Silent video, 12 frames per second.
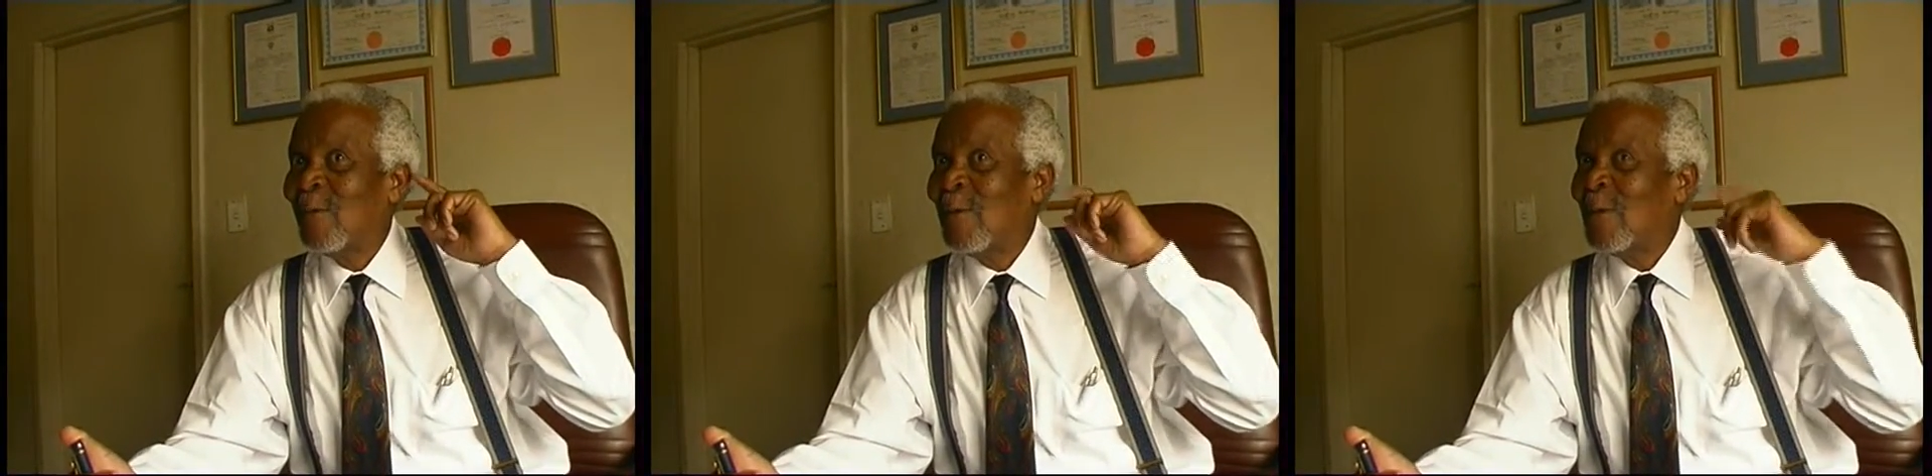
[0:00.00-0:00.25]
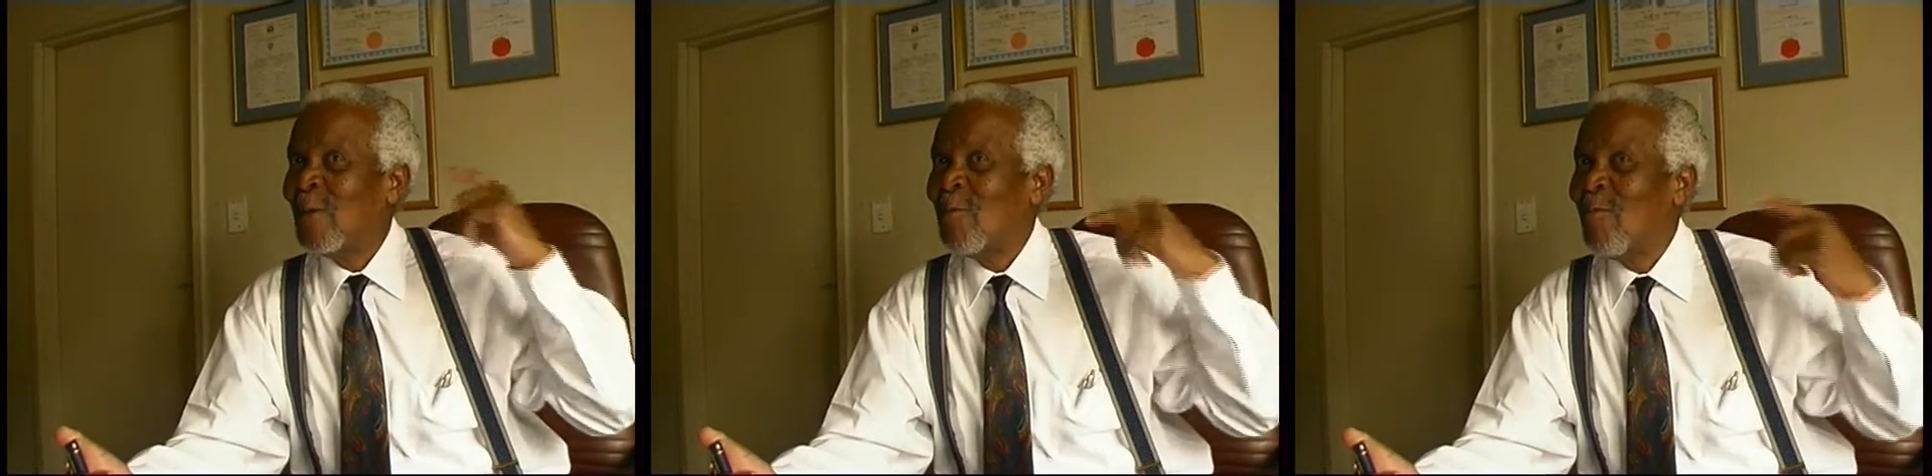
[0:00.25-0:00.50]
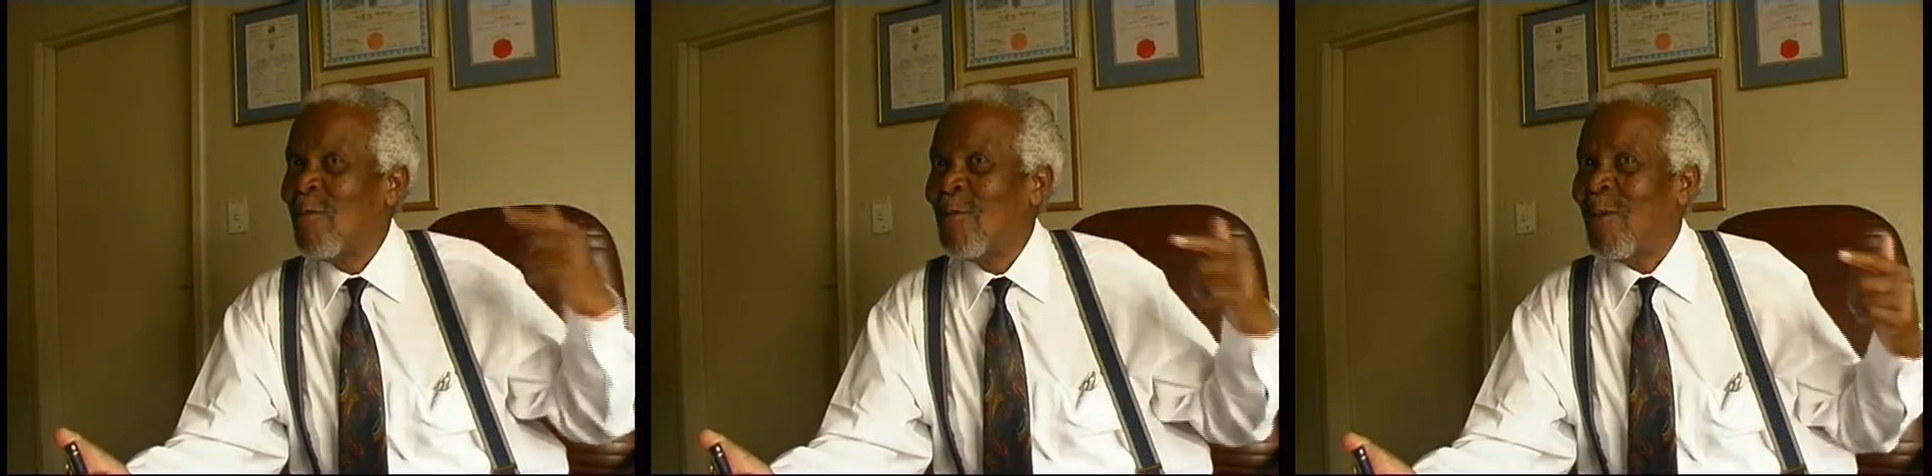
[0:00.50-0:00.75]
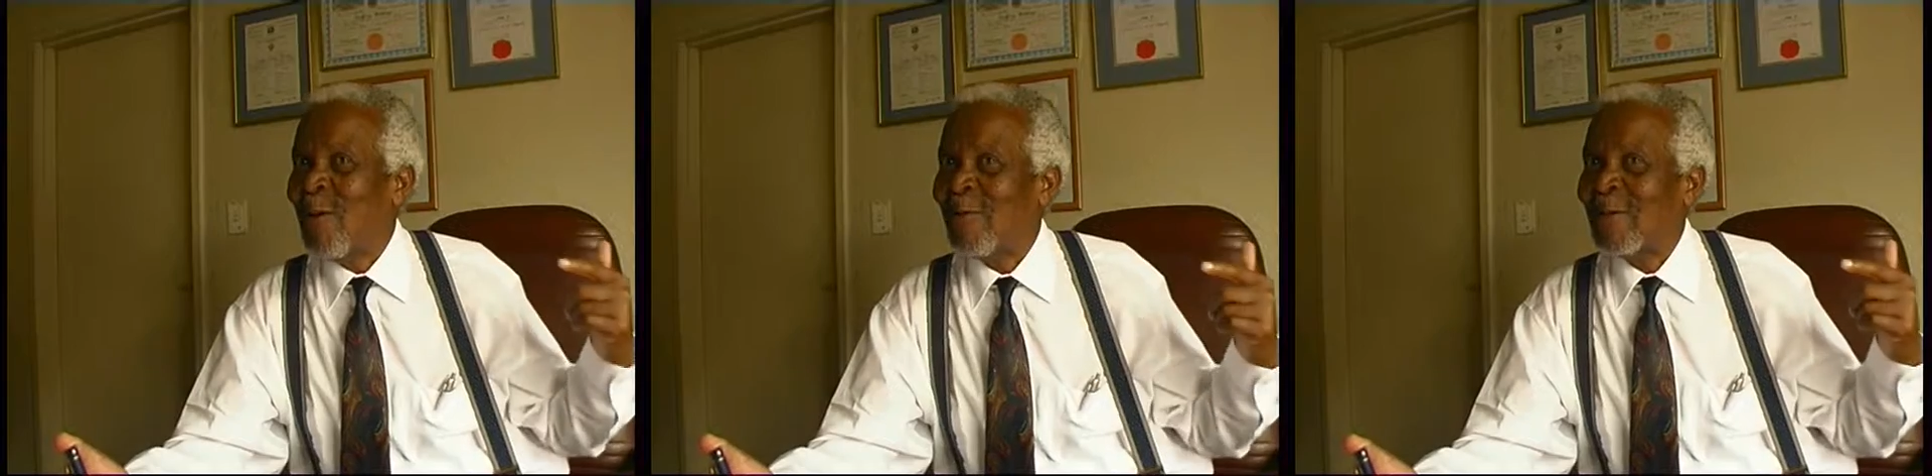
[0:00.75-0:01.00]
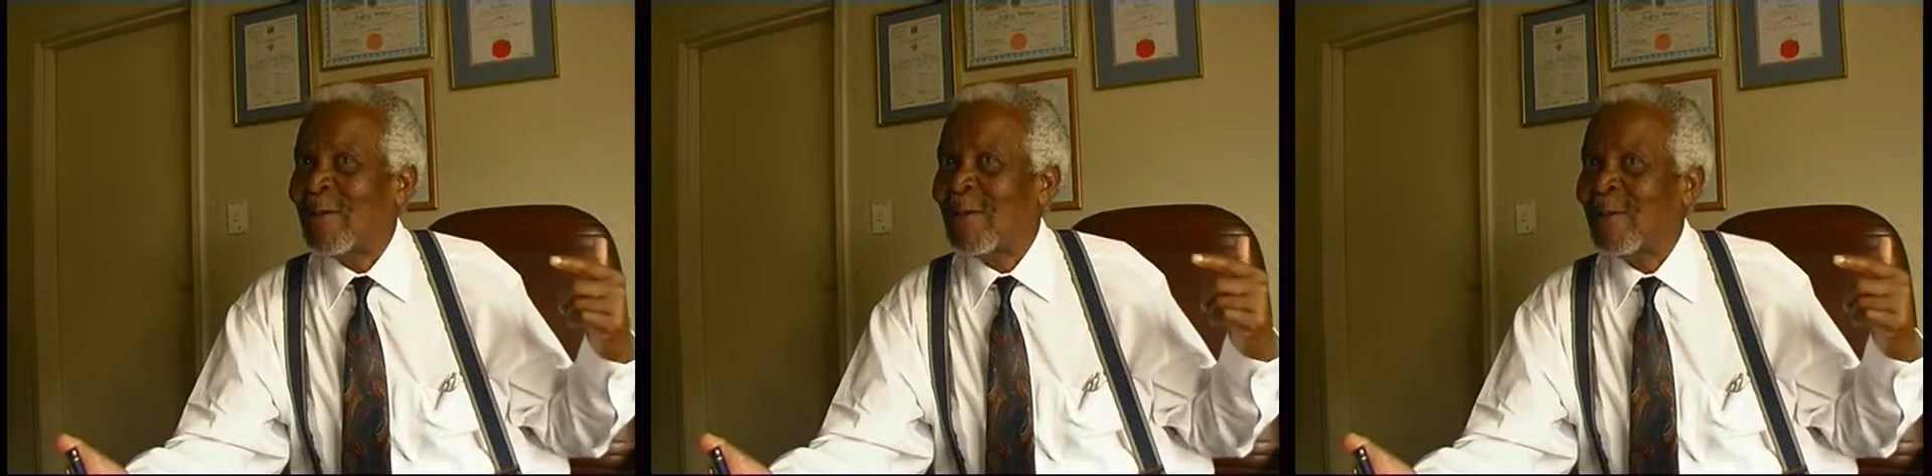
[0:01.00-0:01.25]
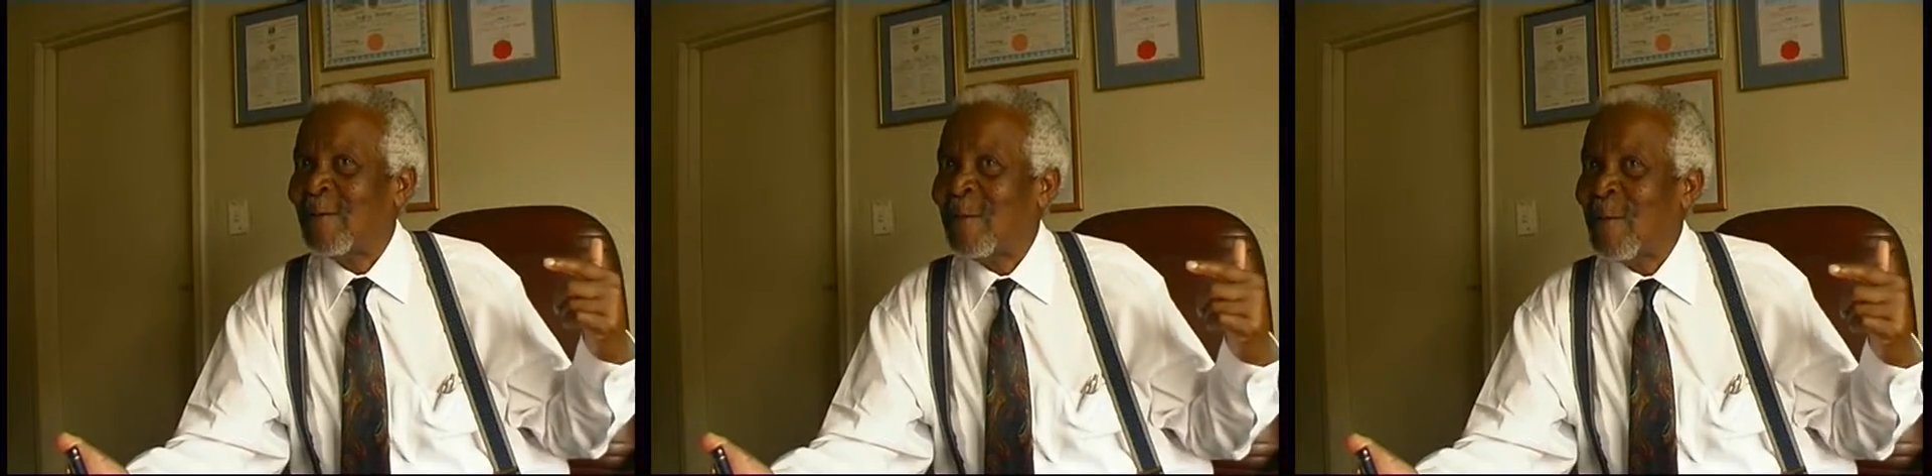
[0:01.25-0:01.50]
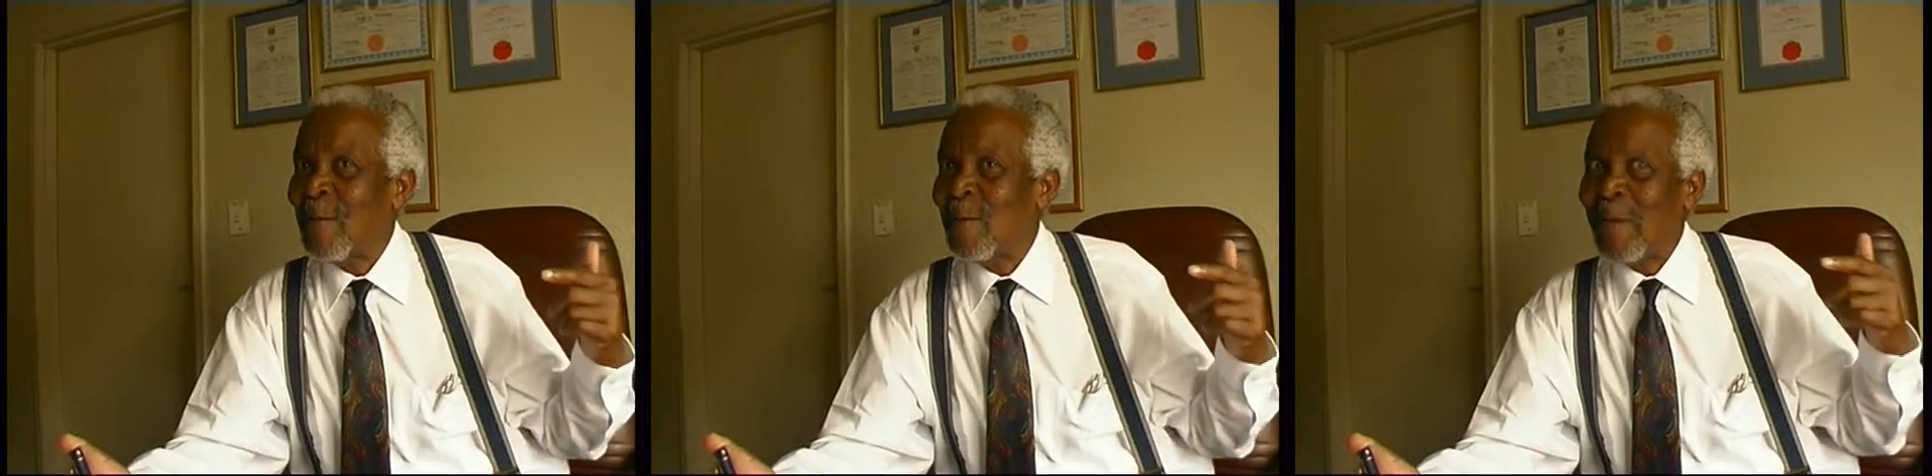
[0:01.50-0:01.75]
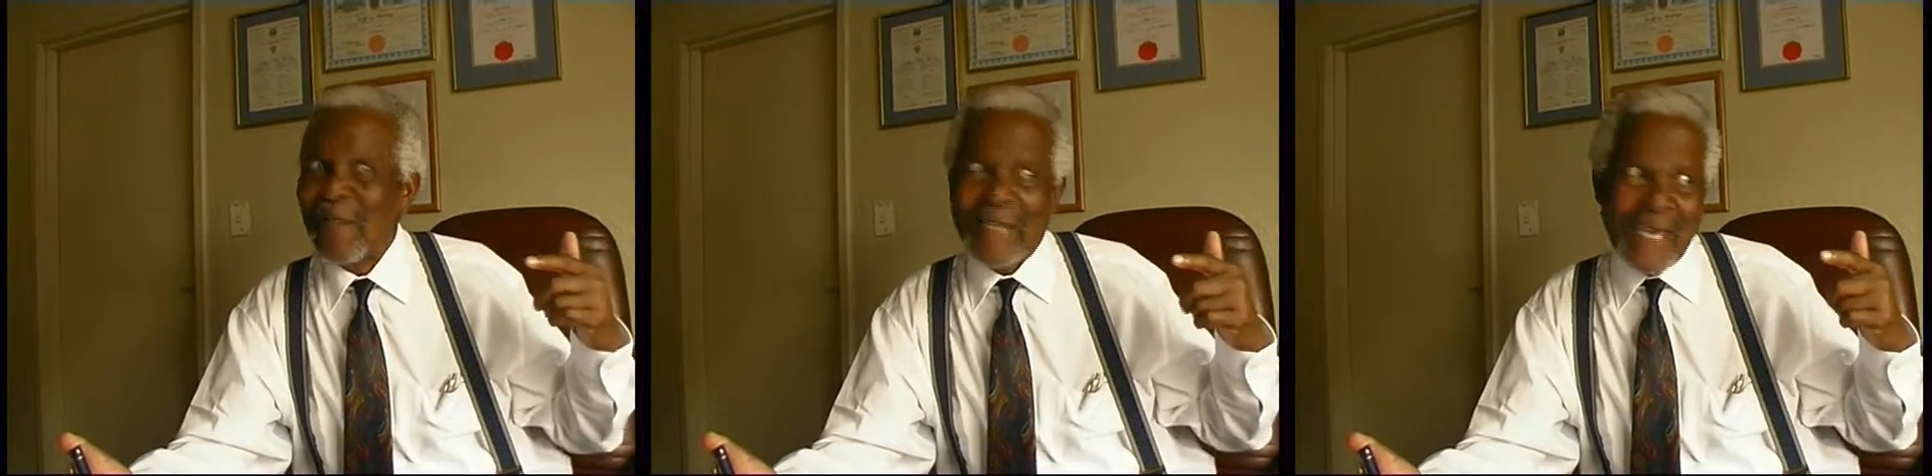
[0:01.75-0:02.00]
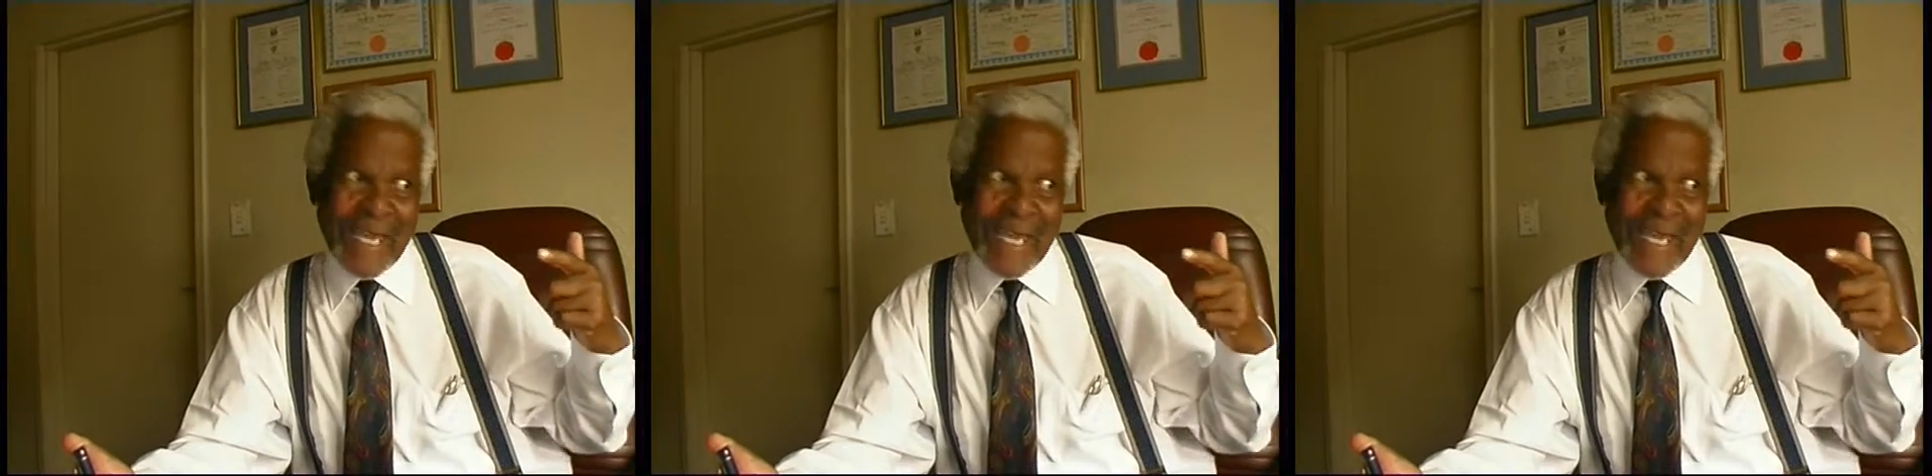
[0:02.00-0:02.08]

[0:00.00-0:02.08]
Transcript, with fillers: We don't move often, but the